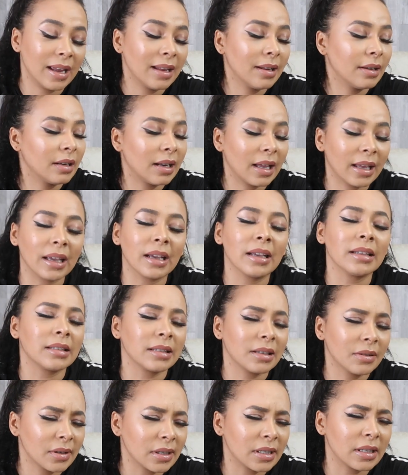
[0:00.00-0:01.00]
I
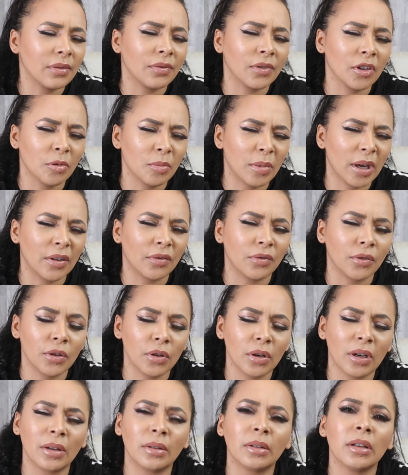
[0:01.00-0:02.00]
seriously feel bad for
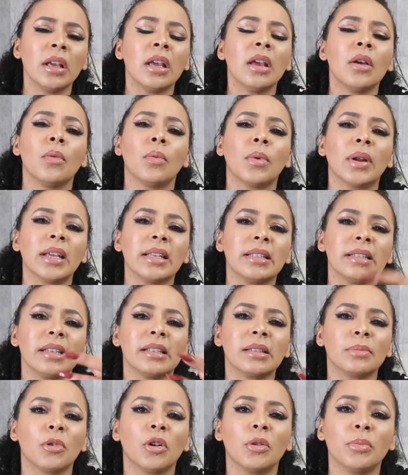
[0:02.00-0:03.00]
you. And when I
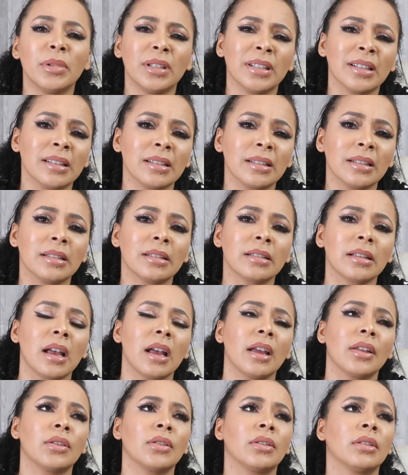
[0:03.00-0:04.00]
say small businesses,
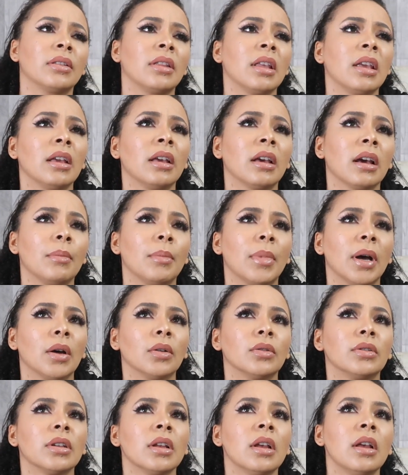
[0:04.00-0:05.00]
I think
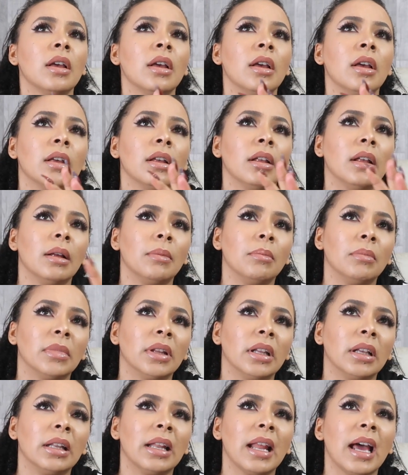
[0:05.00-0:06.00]
about
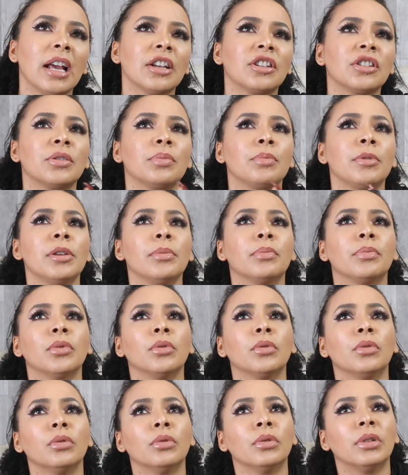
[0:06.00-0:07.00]
the lash
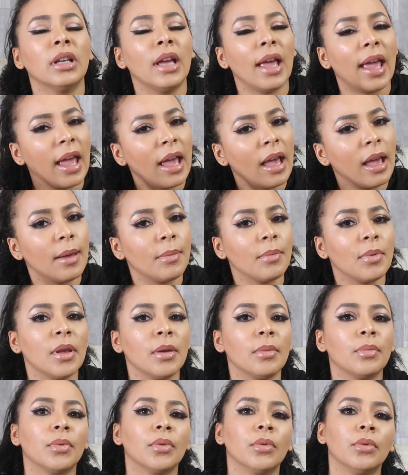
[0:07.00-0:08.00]
people, the hair
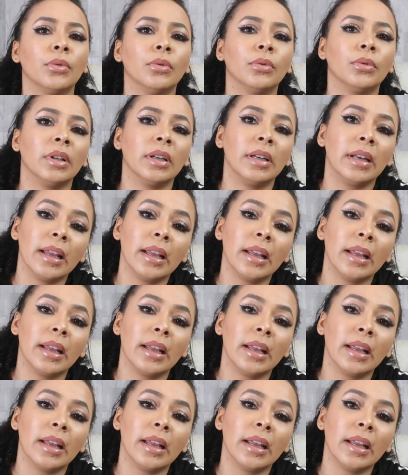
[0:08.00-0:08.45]
people, the